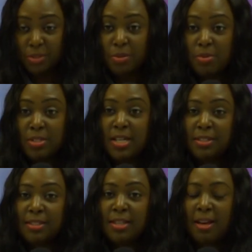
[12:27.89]
know
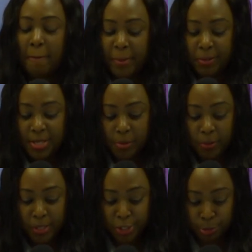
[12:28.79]
nothing about the
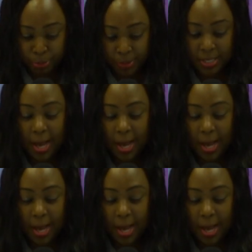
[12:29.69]
Holy Spirit.